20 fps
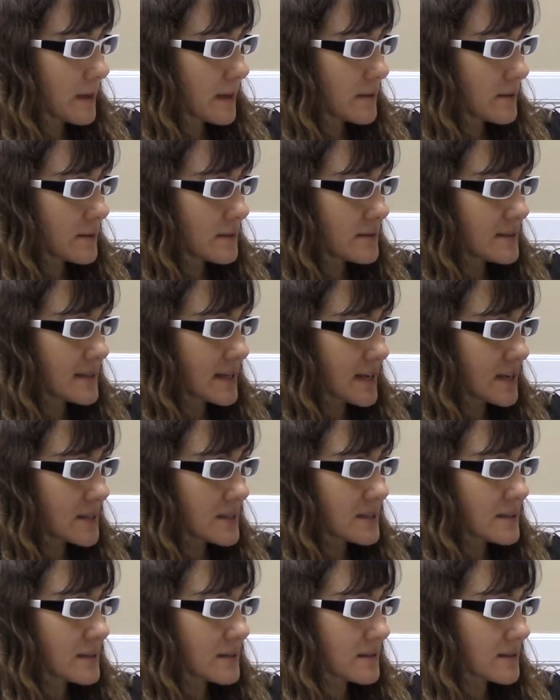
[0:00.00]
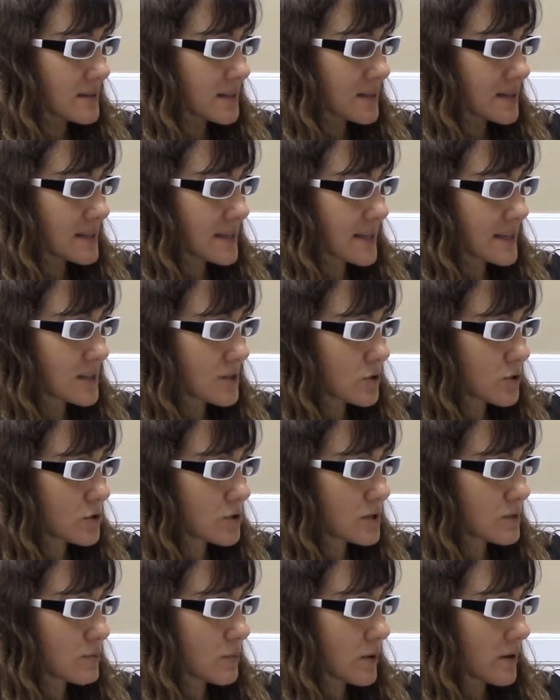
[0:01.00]
The
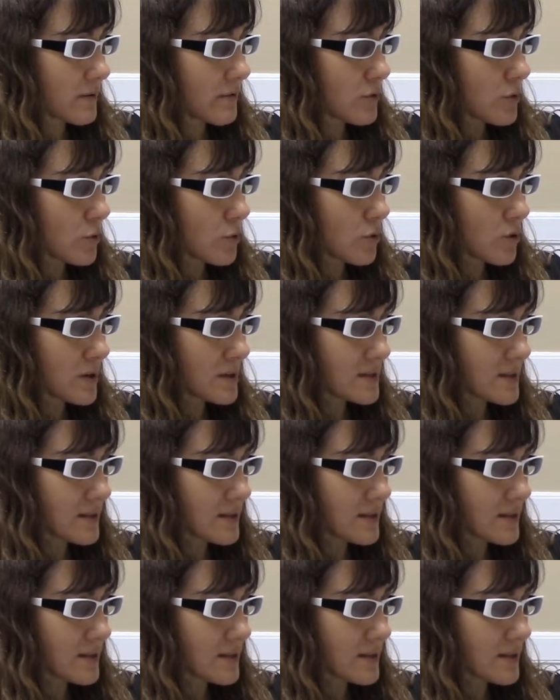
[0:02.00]
successors, of course,